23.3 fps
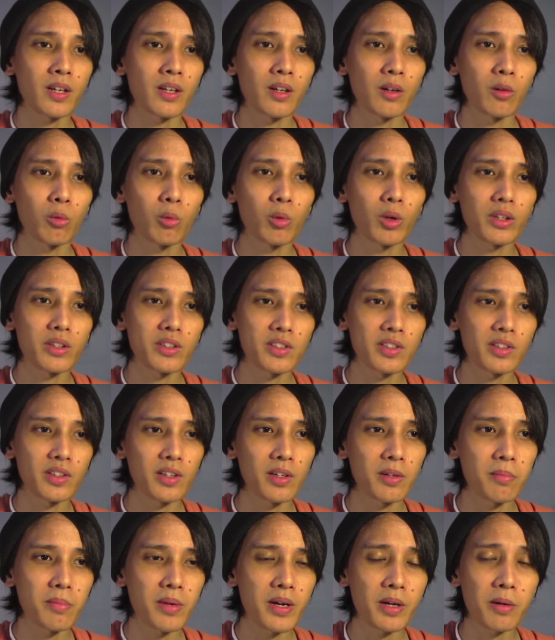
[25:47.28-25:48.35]
once they
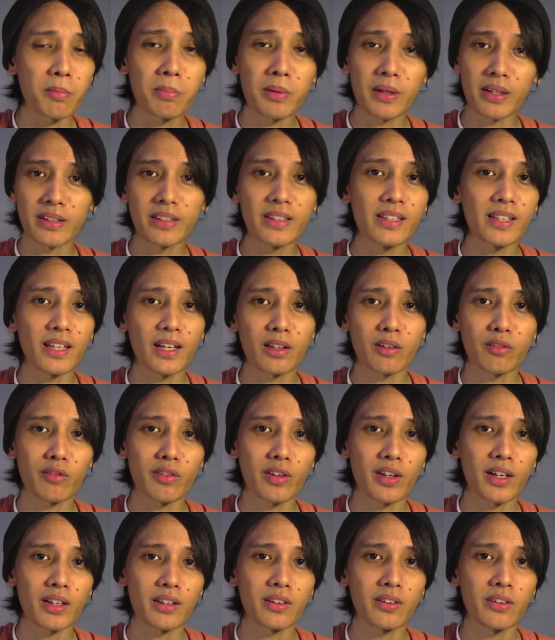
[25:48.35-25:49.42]
make a big deal out of
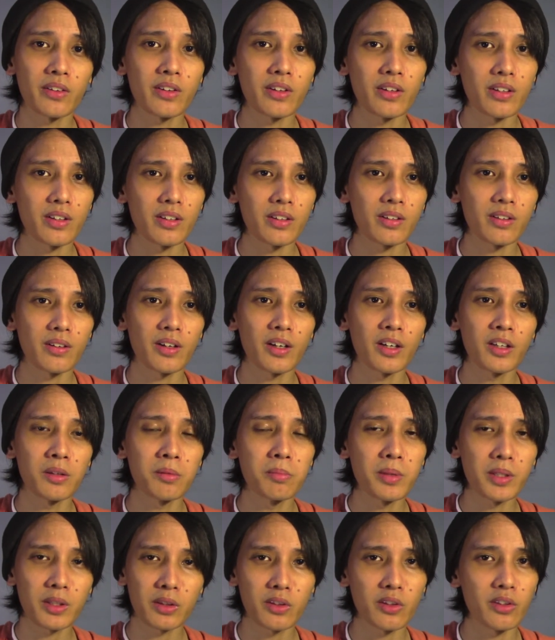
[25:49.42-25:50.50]
that, they
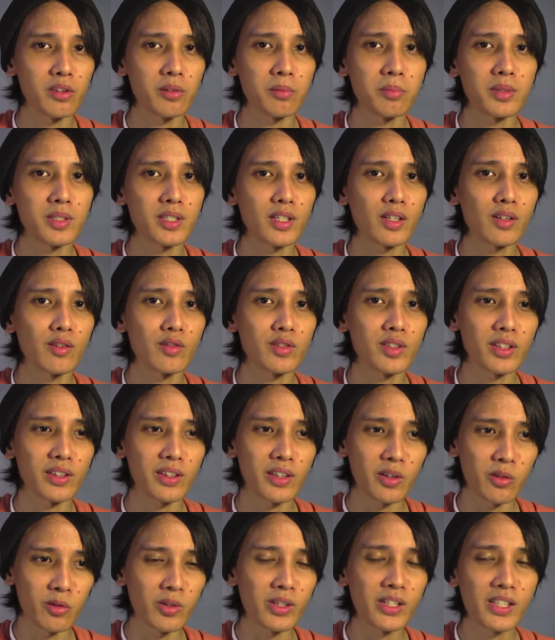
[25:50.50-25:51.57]
admit to themselves that
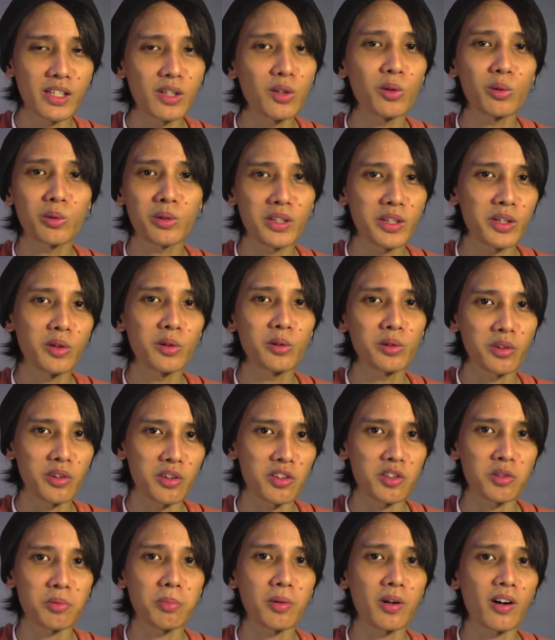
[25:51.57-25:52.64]
they really only go to
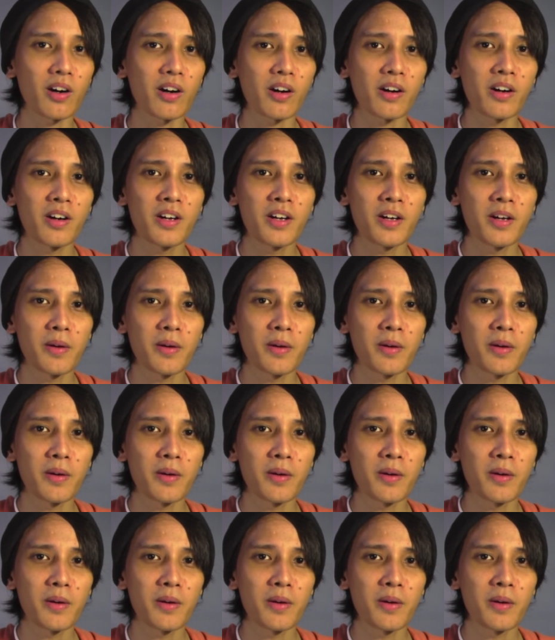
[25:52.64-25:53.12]
this bar